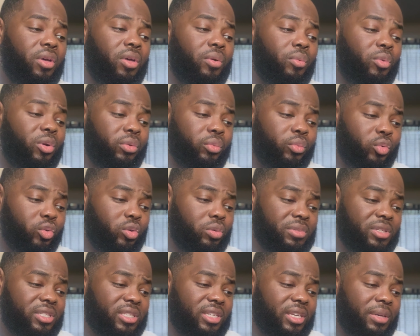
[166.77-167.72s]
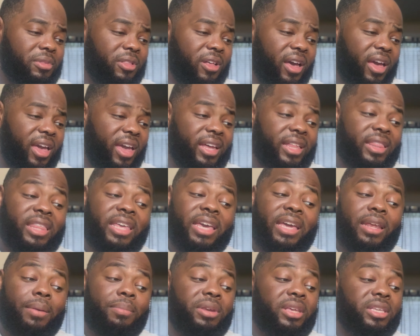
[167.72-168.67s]
what the rooms seem like, the
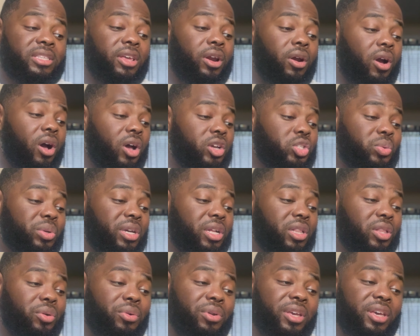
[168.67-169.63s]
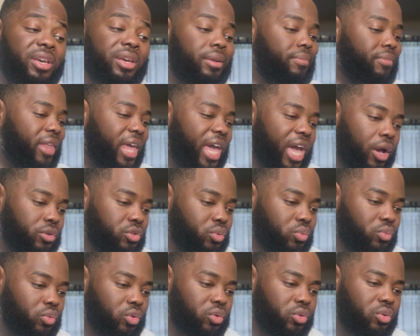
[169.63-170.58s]
amenities that are also included, house
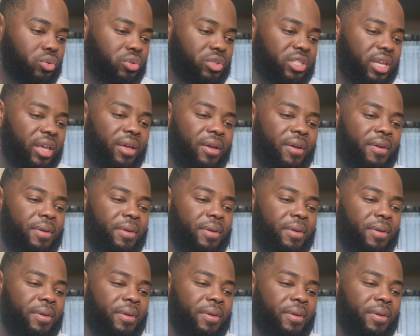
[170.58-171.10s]
rules,